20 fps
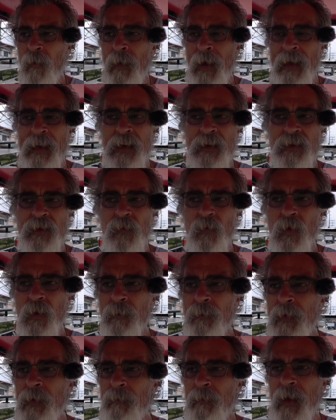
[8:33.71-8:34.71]
my kitchen would
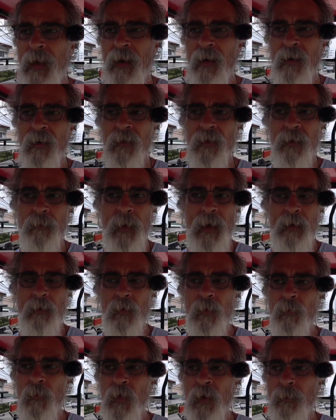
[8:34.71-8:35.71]
have been bigger, the
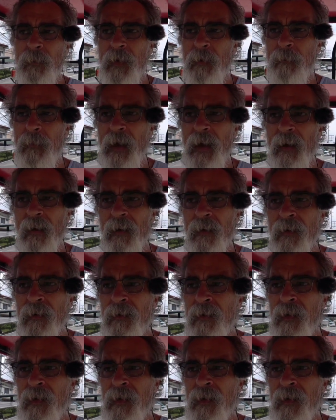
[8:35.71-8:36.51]
bedroom would have been bigger,